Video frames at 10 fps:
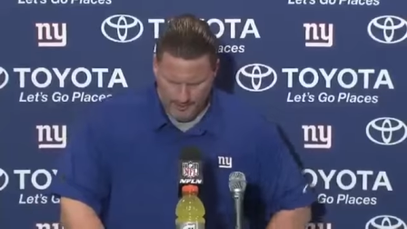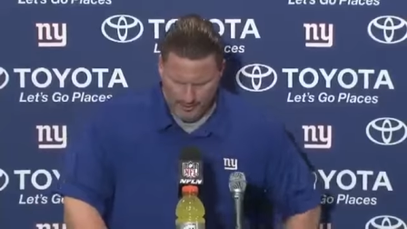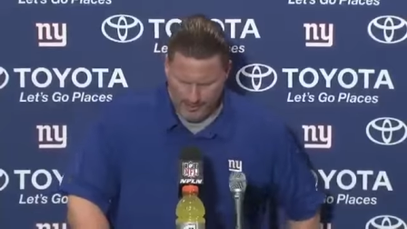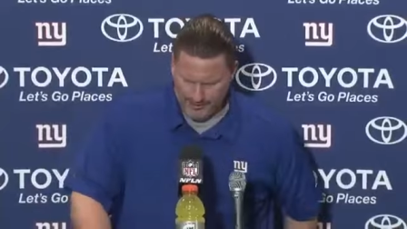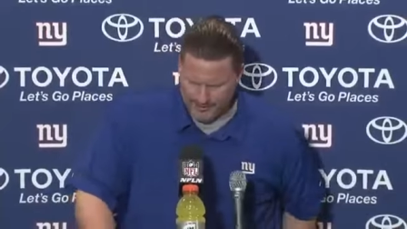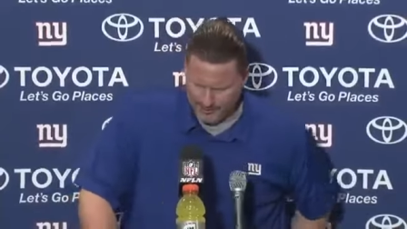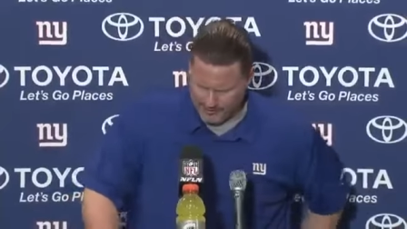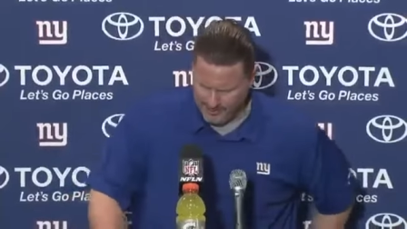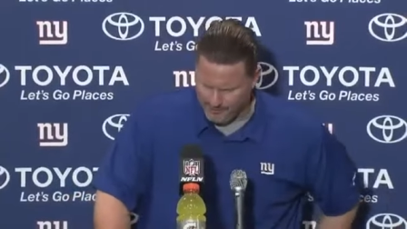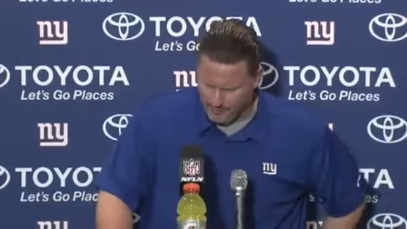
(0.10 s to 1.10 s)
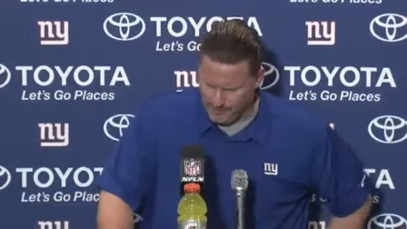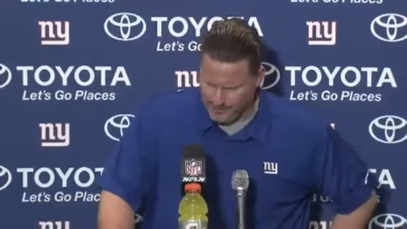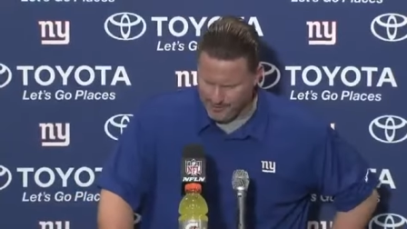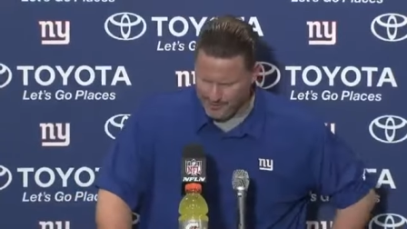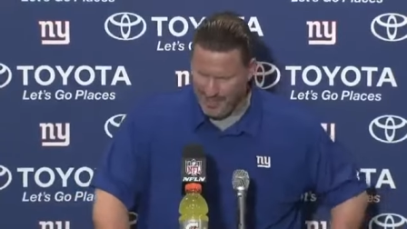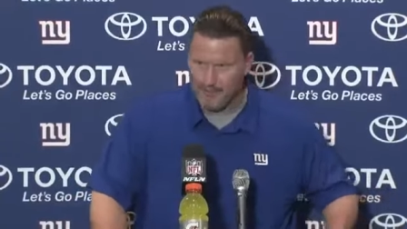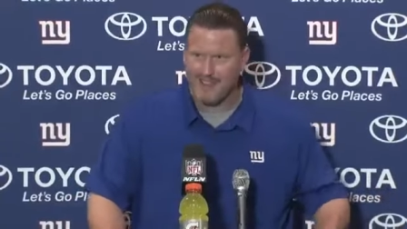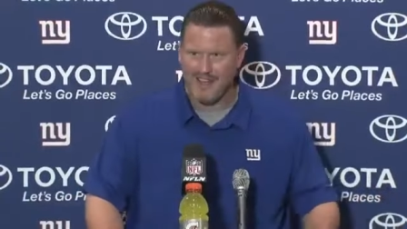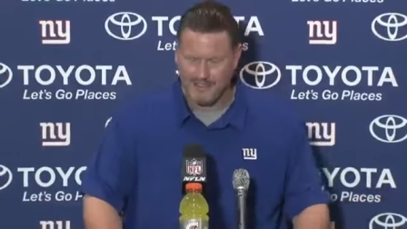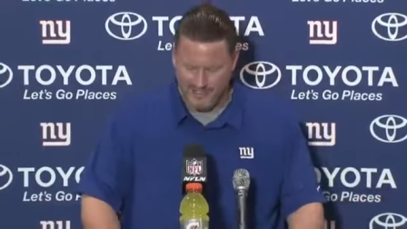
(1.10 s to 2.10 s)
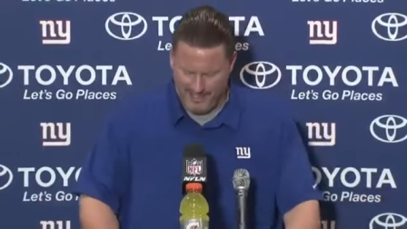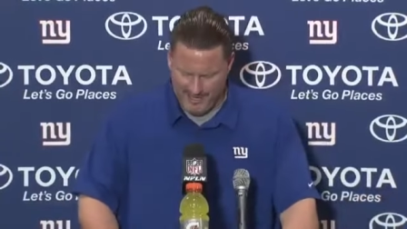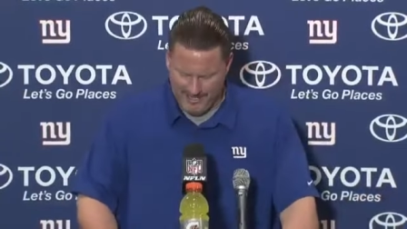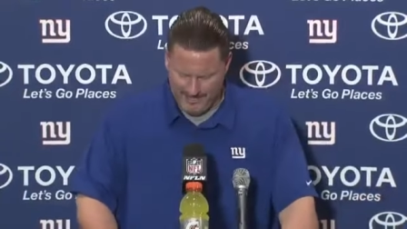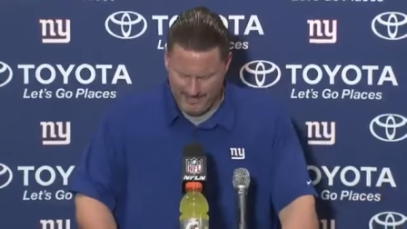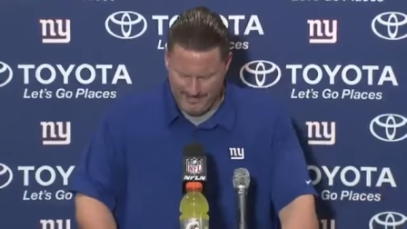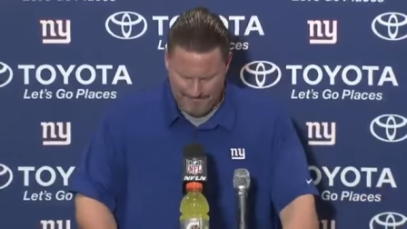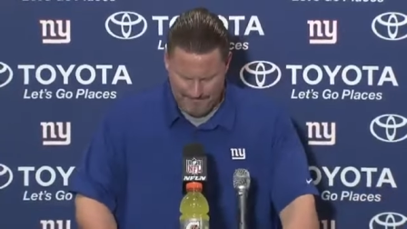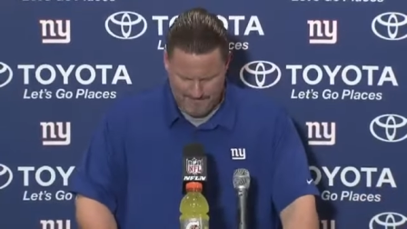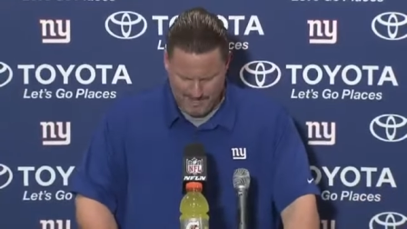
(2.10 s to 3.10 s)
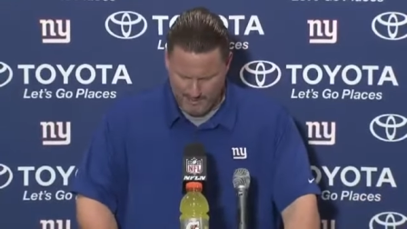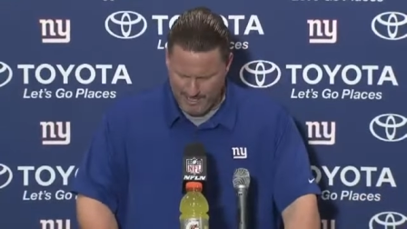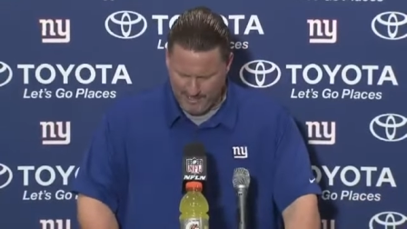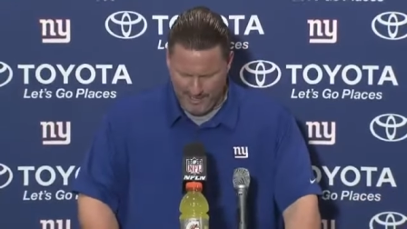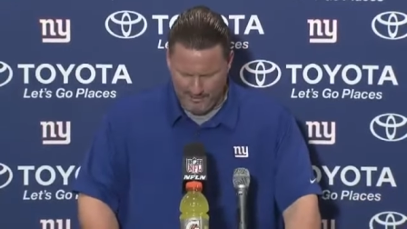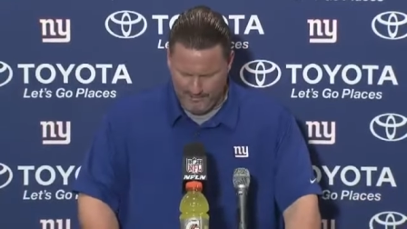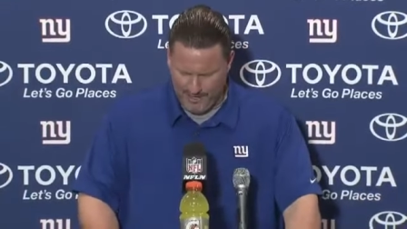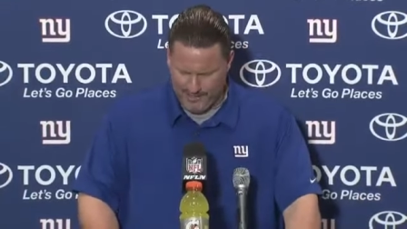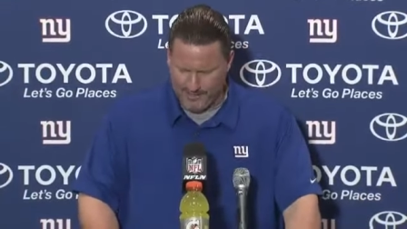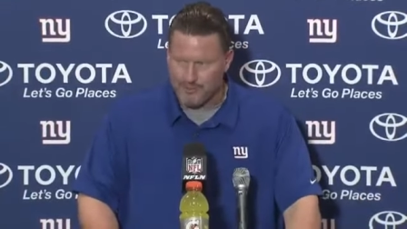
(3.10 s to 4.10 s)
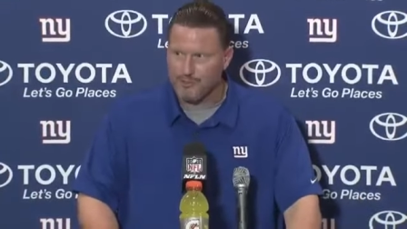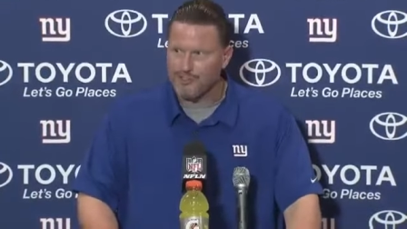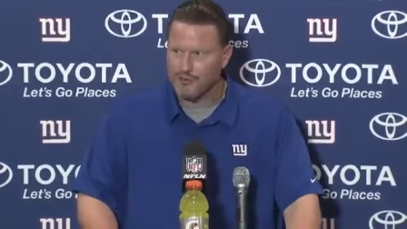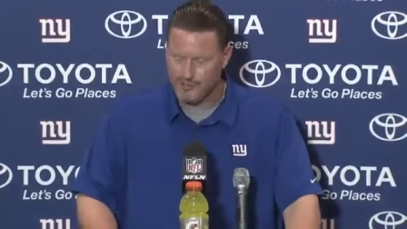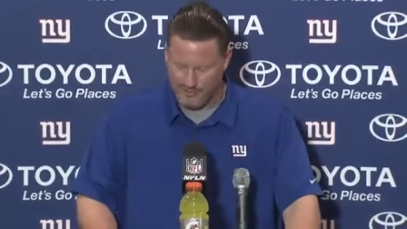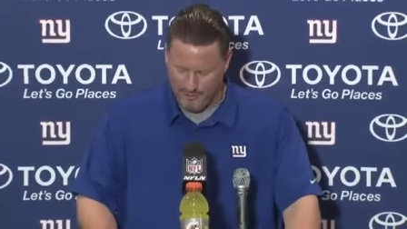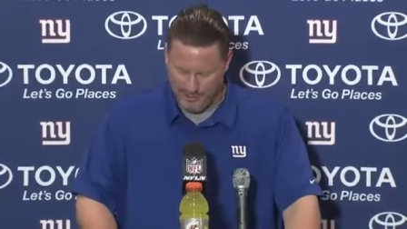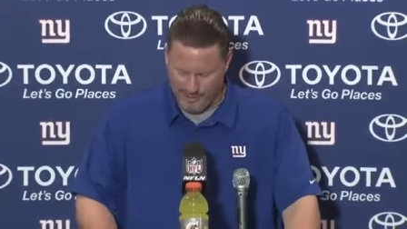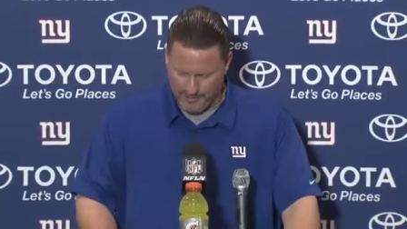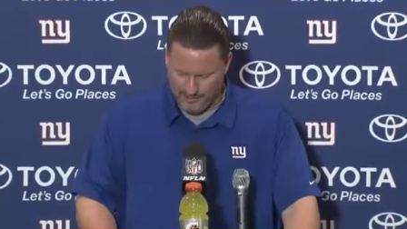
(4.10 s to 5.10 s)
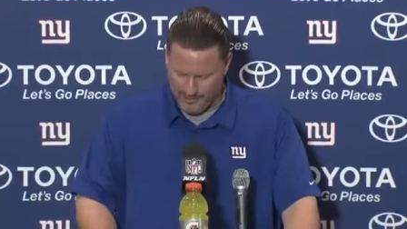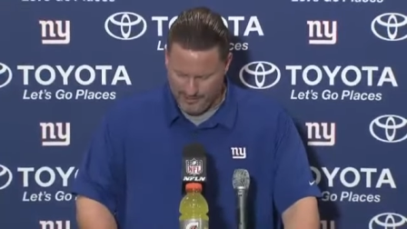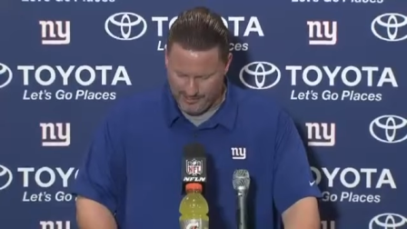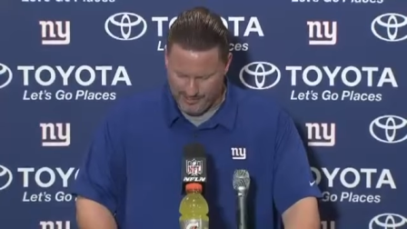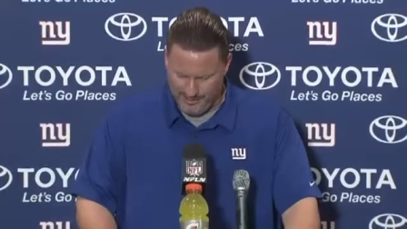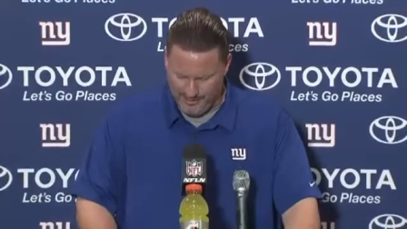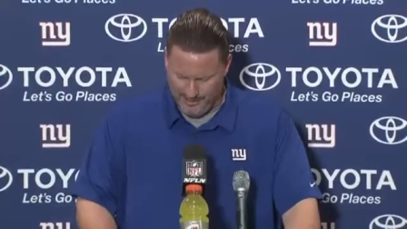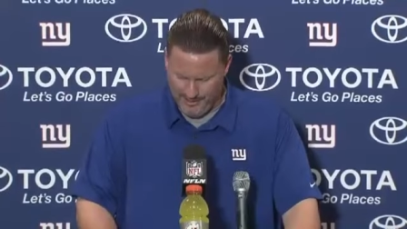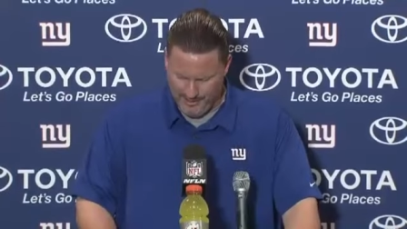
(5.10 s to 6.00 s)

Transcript: All right, tough one there. They came down to the end again. We got a lot of fight in us, but so does everybody else in this league.